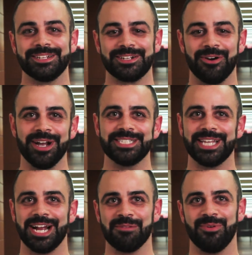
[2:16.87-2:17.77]
Going to
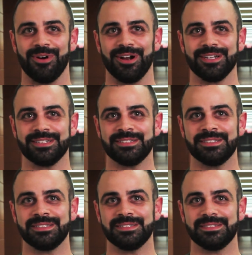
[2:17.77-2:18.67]
the airport,
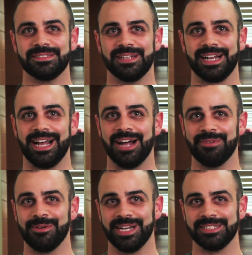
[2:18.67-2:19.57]
like on
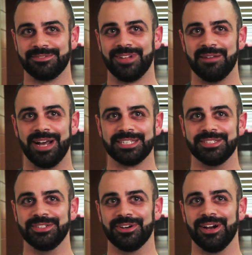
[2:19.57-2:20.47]
my way to fly back to
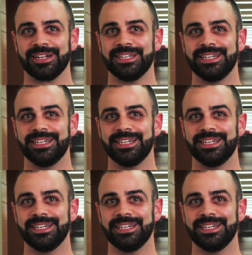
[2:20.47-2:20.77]
New York,